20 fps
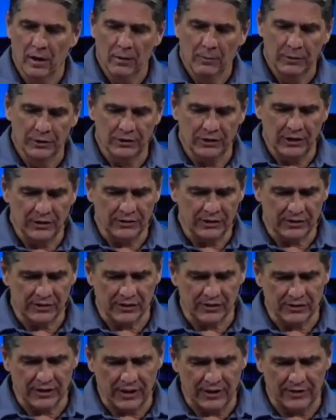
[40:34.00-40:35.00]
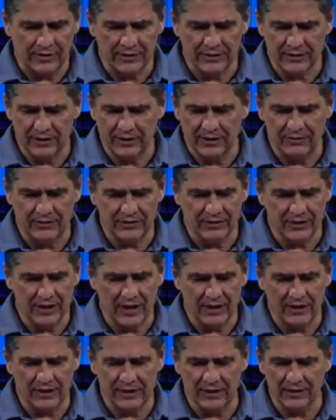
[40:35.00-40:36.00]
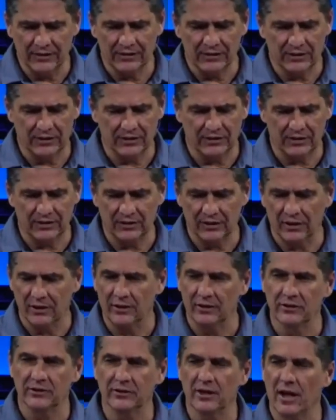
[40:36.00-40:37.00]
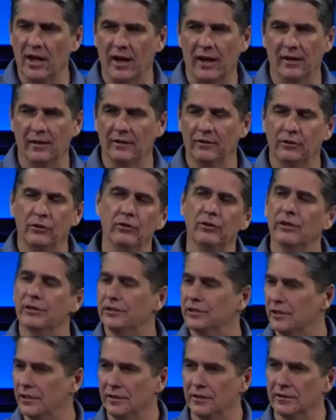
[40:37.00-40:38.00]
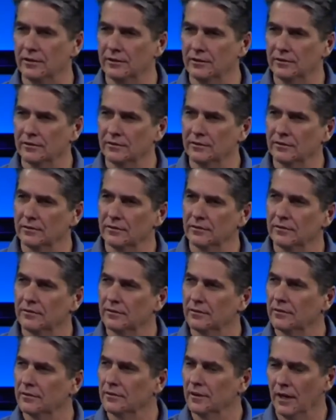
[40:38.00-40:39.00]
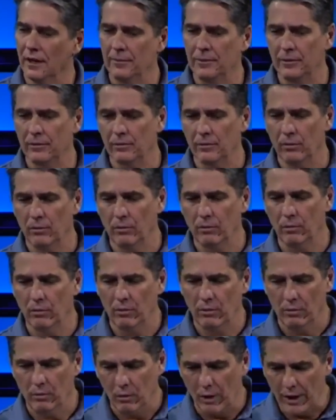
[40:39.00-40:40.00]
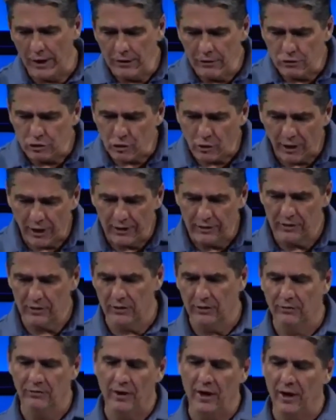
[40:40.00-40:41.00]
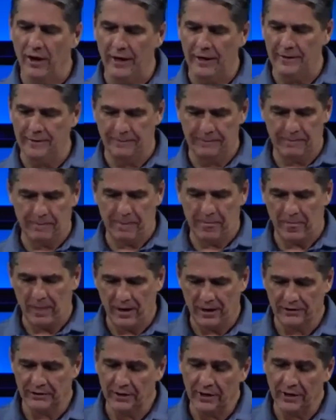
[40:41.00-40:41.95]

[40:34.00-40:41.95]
But Jesus is like, listen, if he's not against us, he's on our side. Unity. I mean, why are you trying to divide us?